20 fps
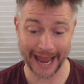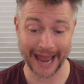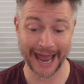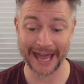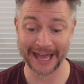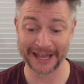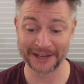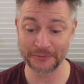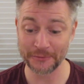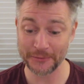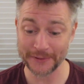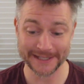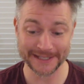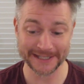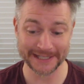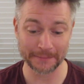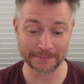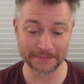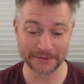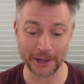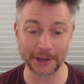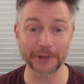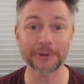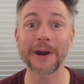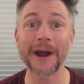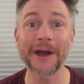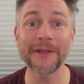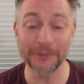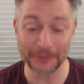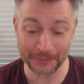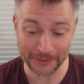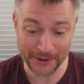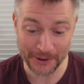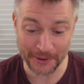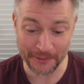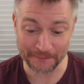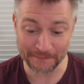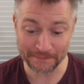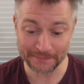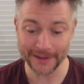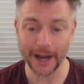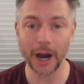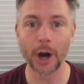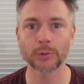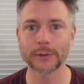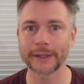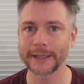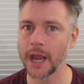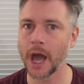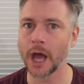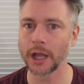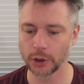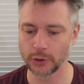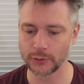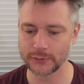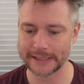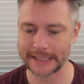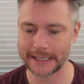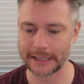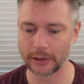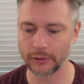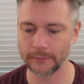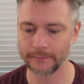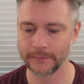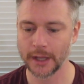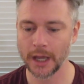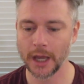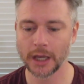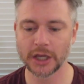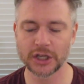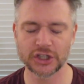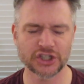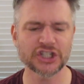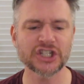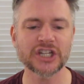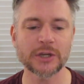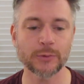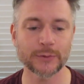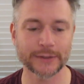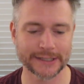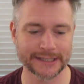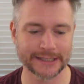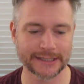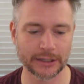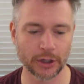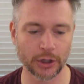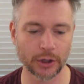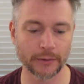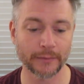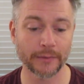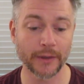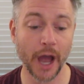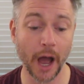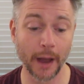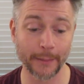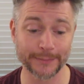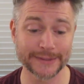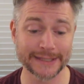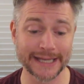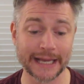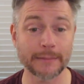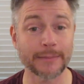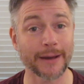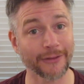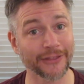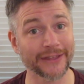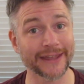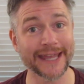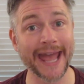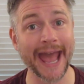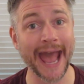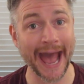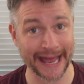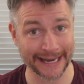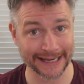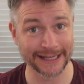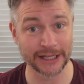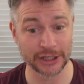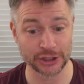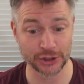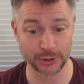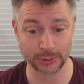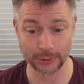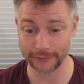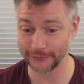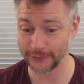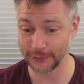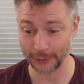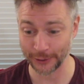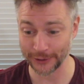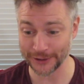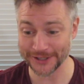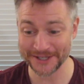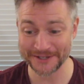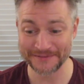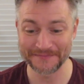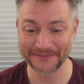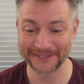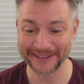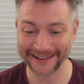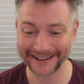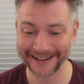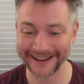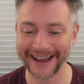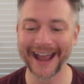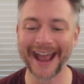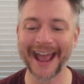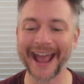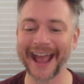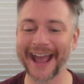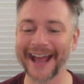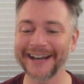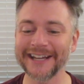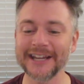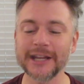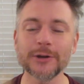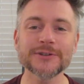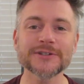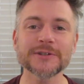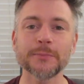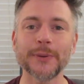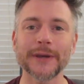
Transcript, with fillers: and we skipped all around the room, only not Lucille, because she was still upset about the cat issue, of course. And here's a